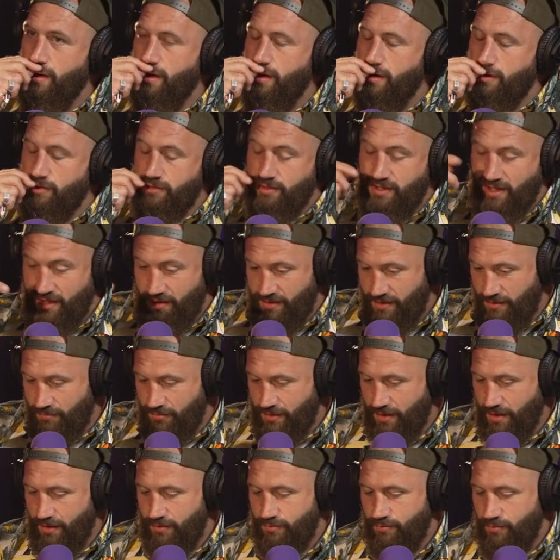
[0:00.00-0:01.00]
Oh, okay. There we
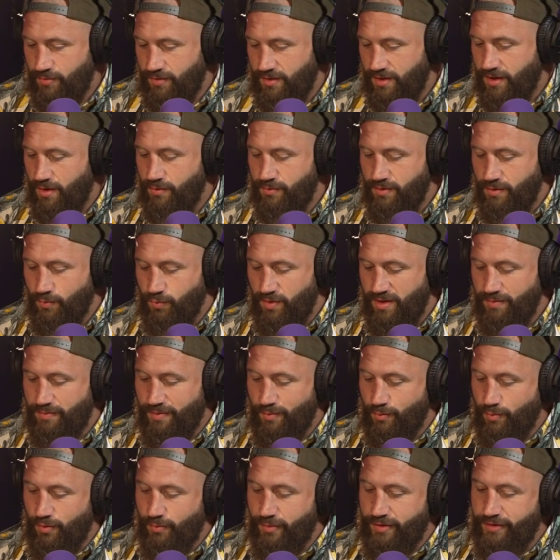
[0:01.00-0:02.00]
go. We'll go with the
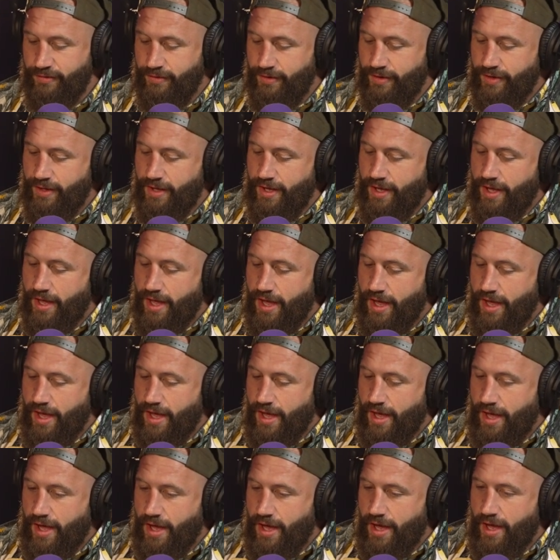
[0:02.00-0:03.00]
Weeping Woman.
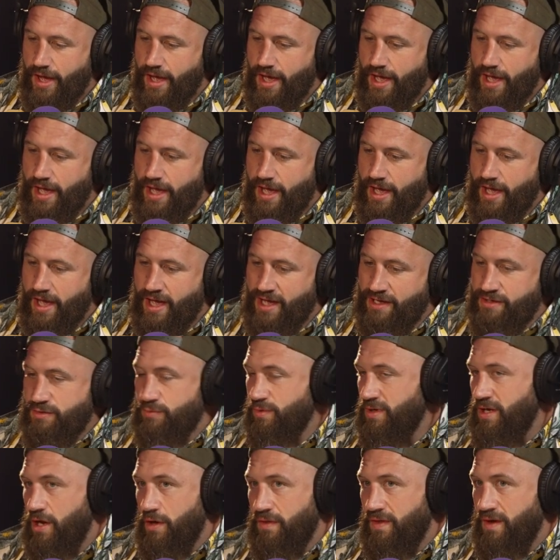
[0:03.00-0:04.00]
How do
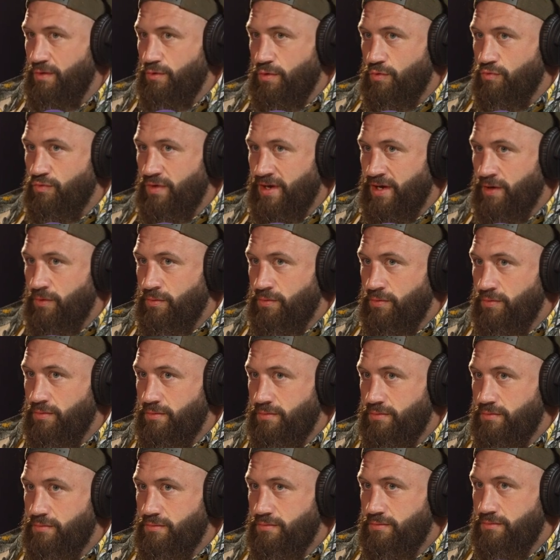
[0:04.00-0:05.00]
we know they're all real?
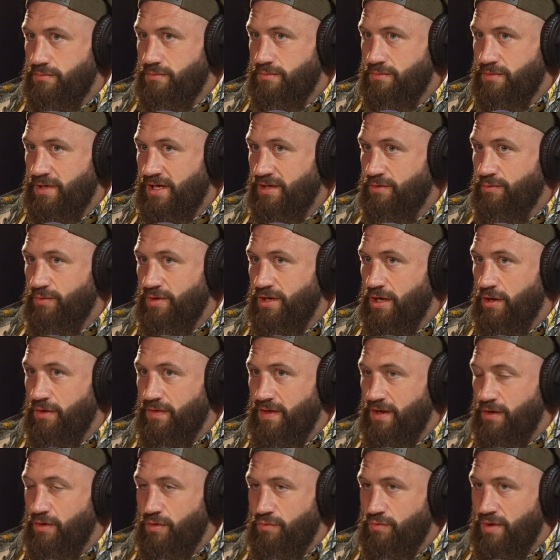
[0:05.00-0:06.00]
How do we know
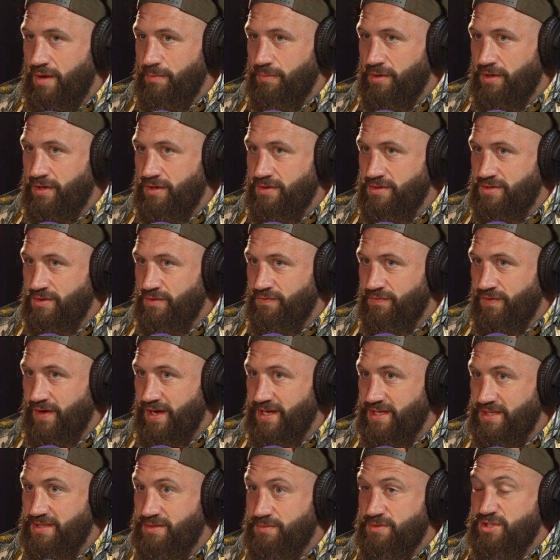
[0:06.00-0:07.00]
they're not replicas or
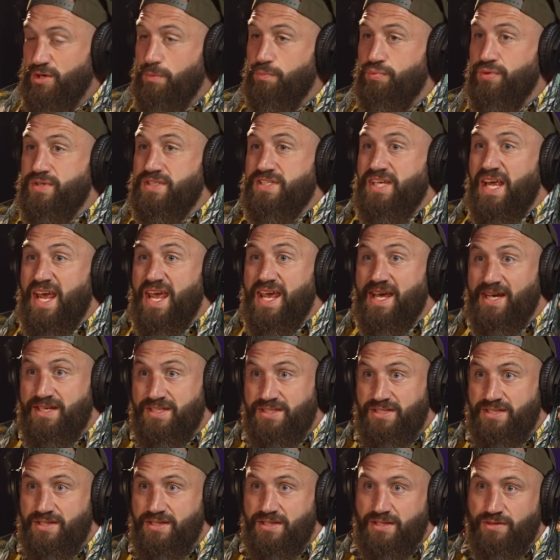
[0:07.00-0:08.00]
fakes? To
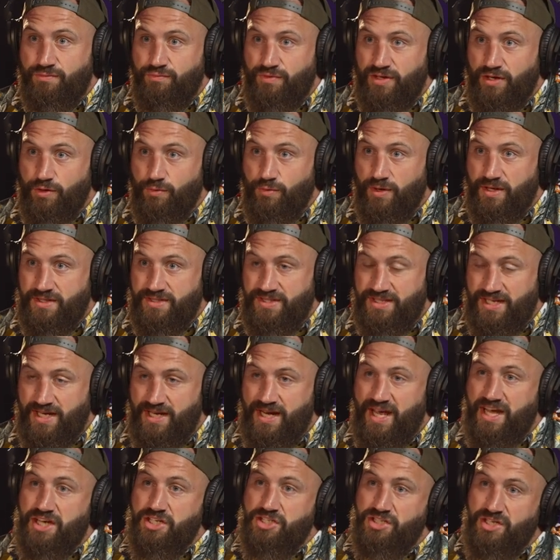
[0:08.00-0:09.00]
protect the real ones.
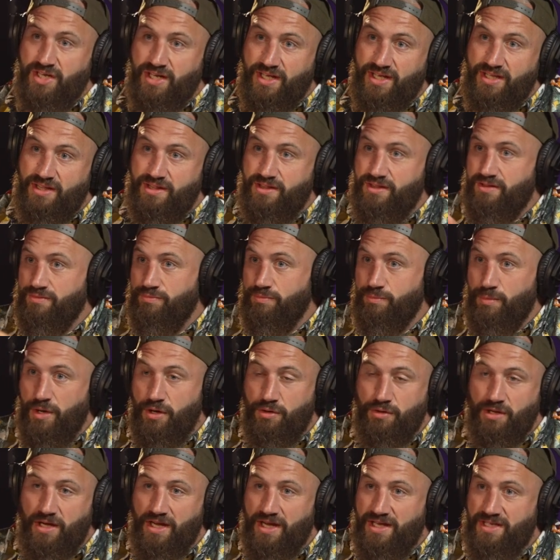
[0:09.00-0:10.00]
And actually, the
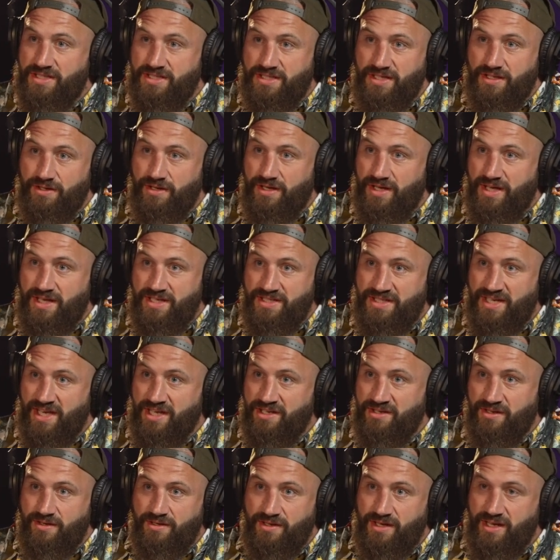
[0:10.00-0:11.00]
Mona Lisa is
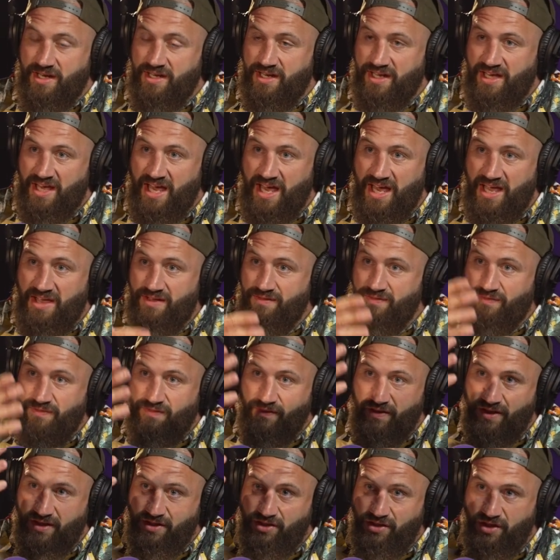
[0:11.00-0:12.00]
hidden in a
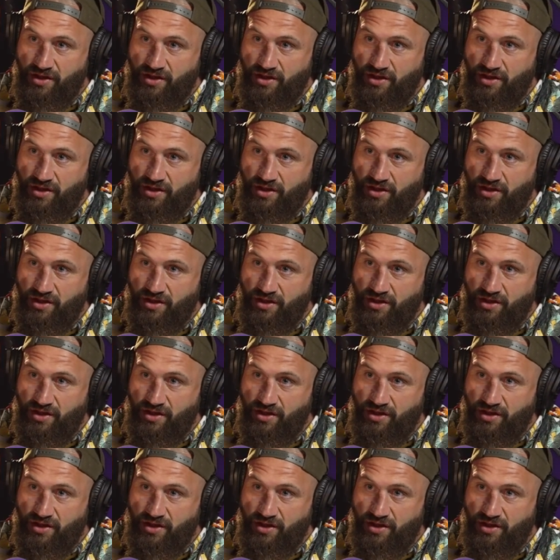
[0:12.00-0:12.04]
cave in